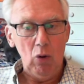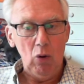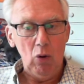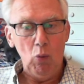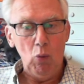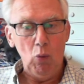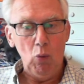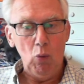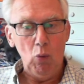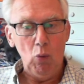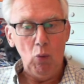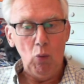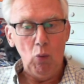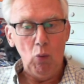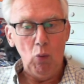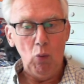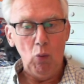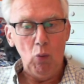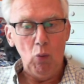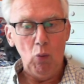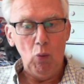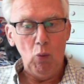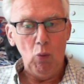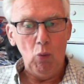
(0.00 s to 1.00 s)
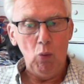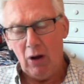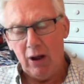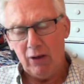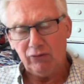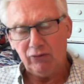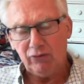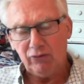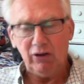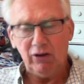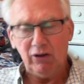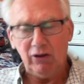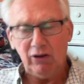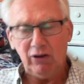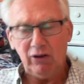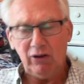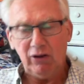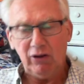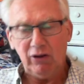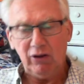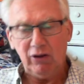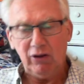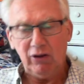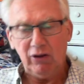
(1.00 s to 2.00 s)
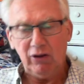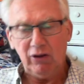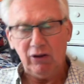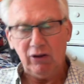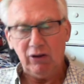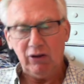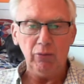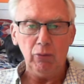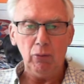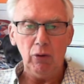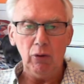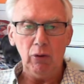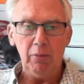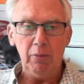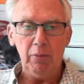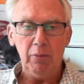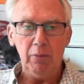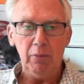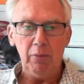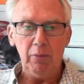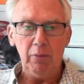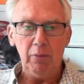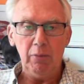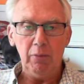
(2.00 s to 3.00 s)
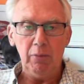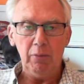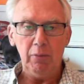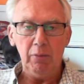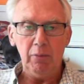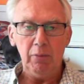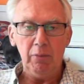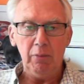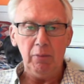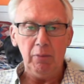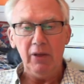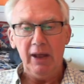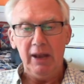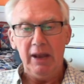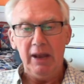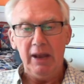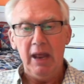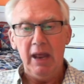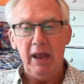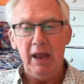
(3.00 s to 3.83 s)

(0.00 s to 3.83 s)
where a process costing system would be a system that